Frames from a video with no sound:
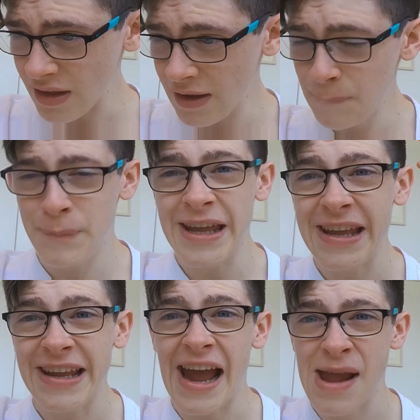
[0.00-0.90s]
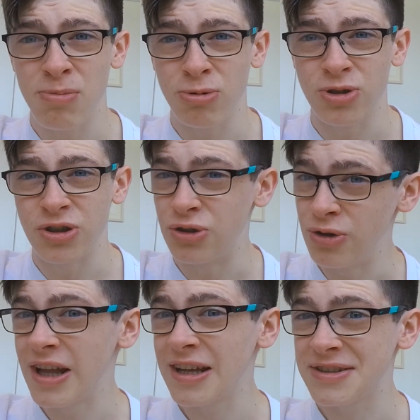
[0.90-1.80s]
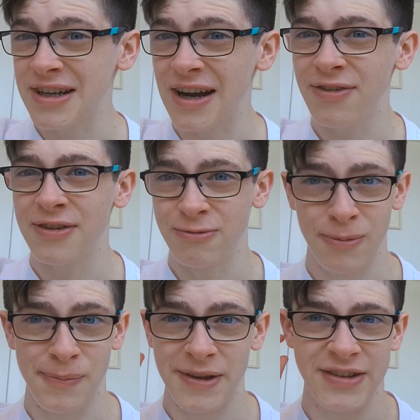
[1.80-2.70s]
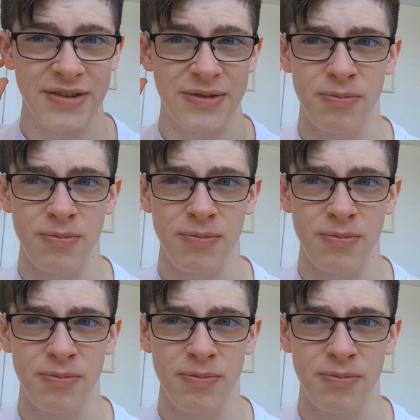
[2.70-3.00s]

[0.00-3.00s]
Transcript: being able to do that stuff, it would be just